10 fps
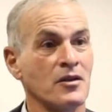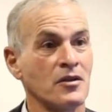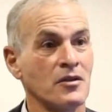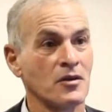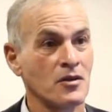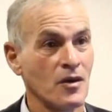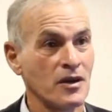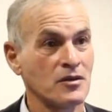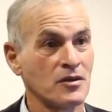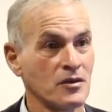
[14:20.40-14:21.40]
you're
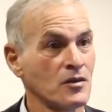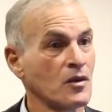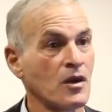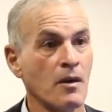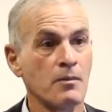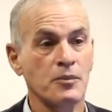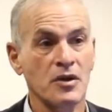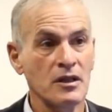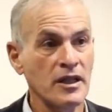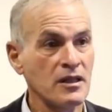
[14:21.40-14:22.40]
going to
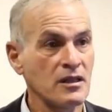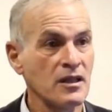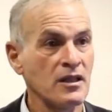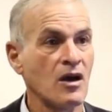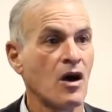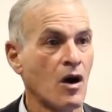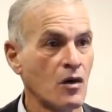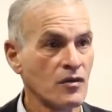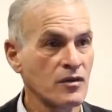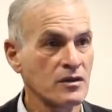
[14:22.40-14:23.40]
completely,
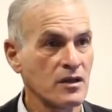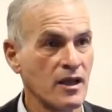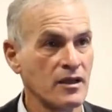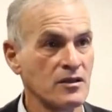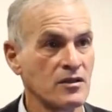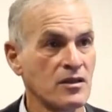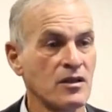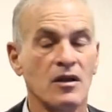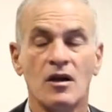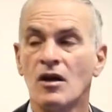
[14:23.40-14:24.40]
overnight,
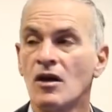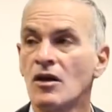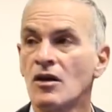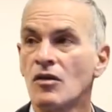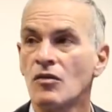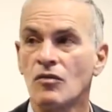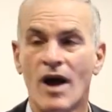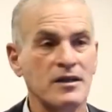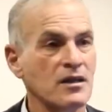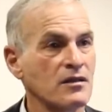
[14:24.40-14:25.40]

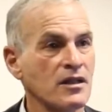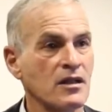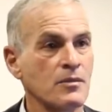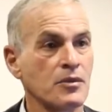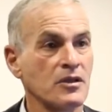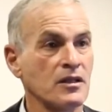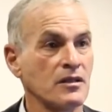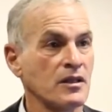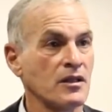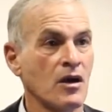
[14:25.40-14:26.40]
radically,
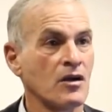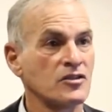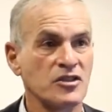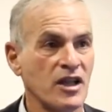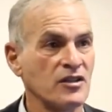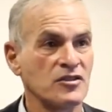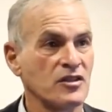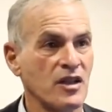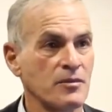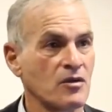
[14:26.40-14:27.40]
completely change the
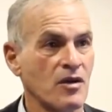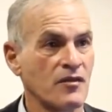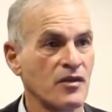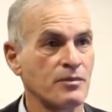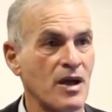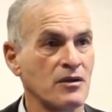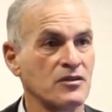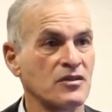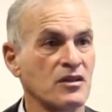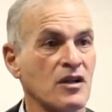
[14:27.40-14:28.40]
demographic
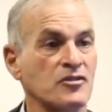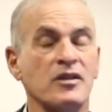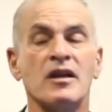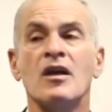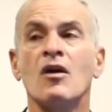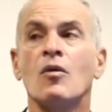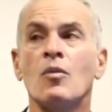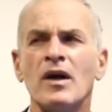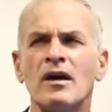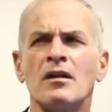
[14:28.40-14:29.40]
balance in the country.
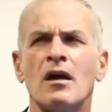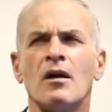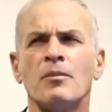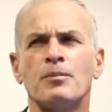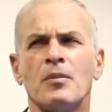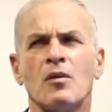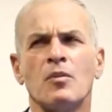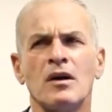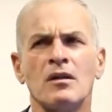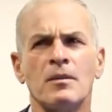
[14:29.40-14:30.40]
Will
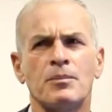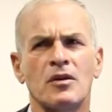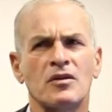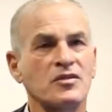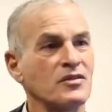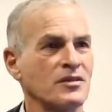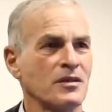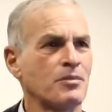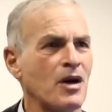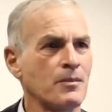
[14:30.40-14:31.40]
a person, the
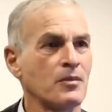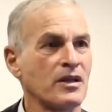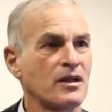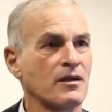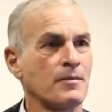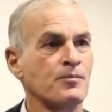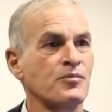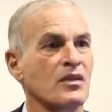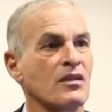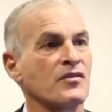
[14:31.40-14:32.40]
public,
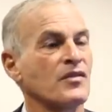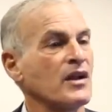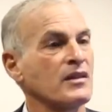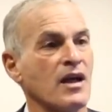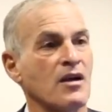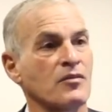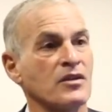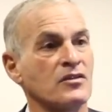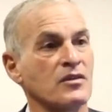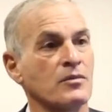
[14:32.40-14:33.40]
find that
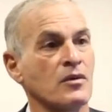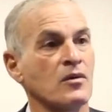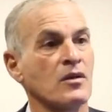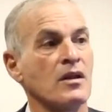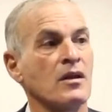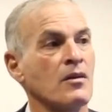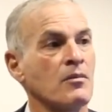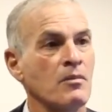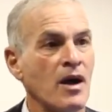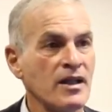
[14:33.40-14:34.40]
reasonable?
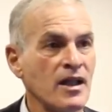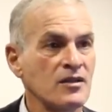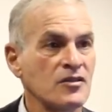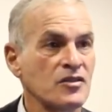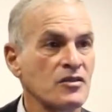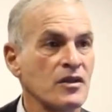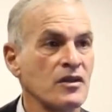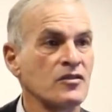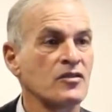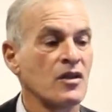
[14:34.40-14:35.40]
My answer
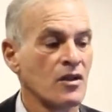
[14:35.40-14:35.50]
is,